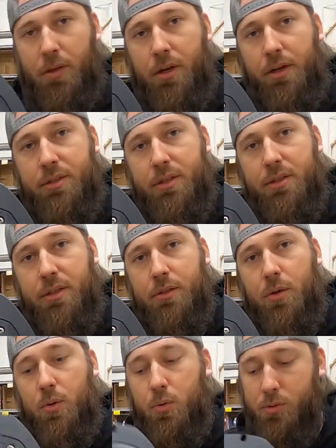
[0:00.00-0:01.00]
Now you can see the
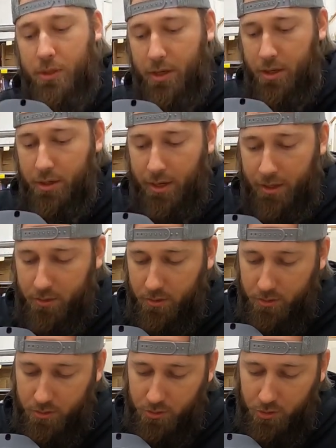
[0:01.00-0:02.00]
6 holes there. You got
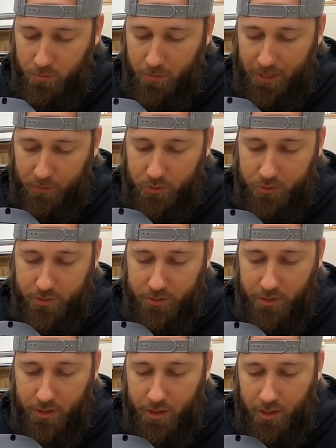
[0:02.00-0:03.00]
2 black ones right
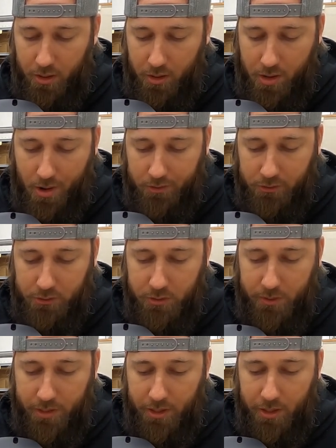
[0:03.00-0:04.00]
there,
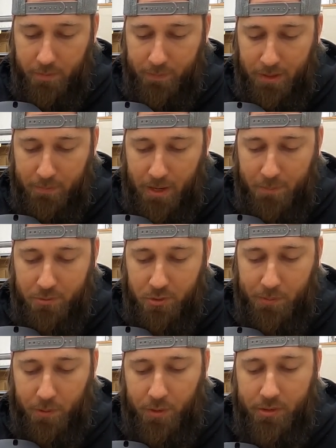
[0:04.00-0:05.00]
2 here, and my bottom
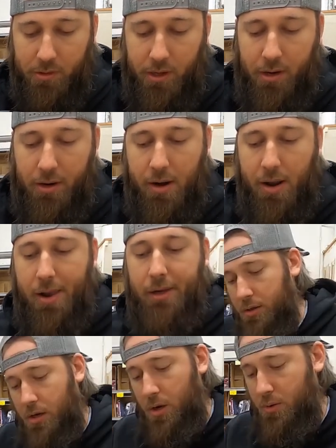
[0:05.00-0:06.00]
2 of me right there.
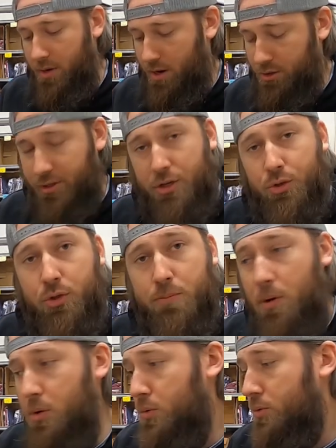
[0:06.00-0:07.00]
And to go, now you just gotta drill
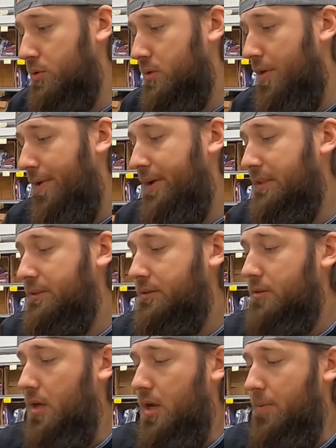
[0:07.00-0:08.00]
some holes.
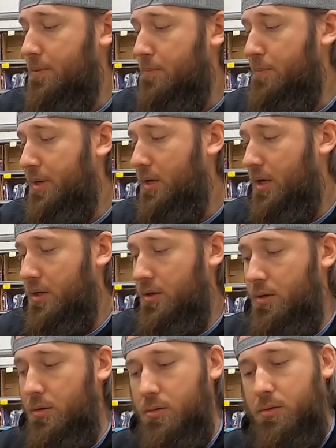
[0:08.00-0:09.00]
The bit I
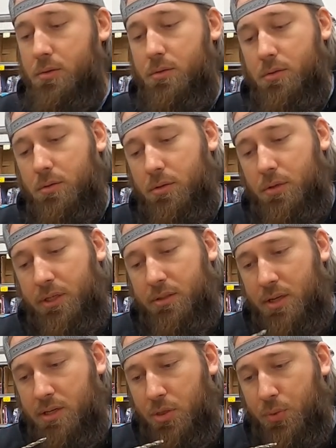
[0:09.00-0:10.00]
use, like I
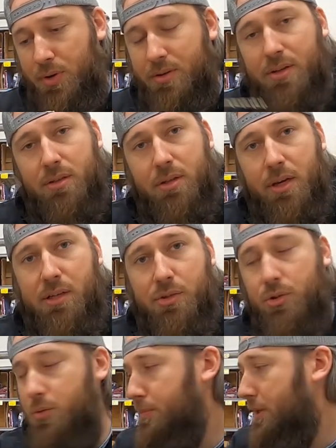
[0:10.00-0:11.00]
say, the 3/16
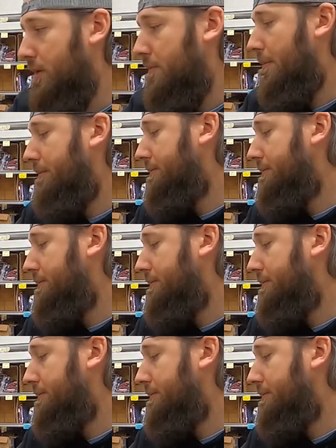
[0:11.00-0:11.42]
drill bit.